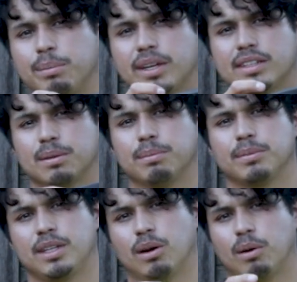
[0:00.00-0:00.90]
because
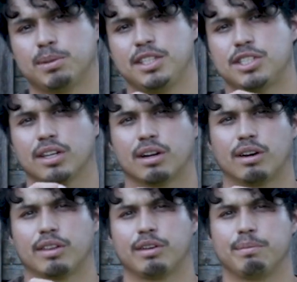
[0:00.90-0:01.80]
I'm teaching her
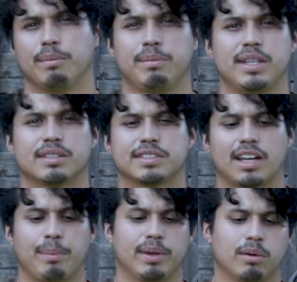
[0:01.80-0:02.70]
other means of
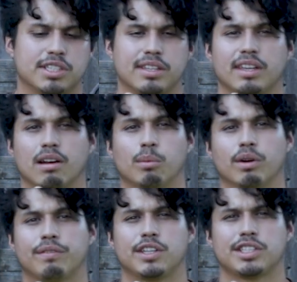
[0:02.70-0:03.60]
stopping, which I think are more
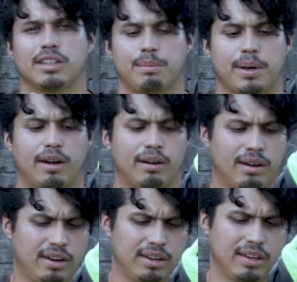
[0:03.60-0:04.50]
efficient and better.
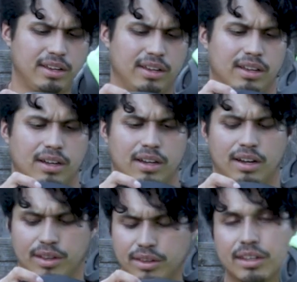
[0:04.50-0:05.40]

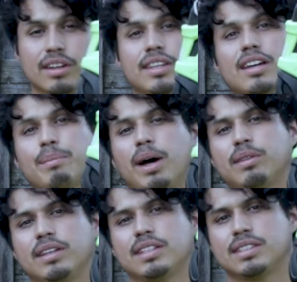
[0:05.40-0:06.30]
The good thing
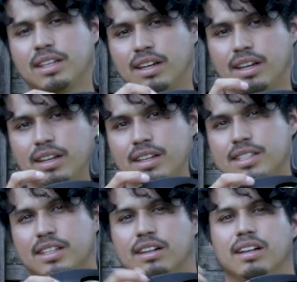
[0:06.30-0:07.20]
about this is
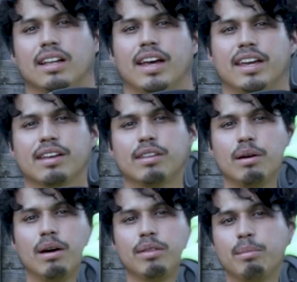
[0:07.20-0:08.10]
that unlike the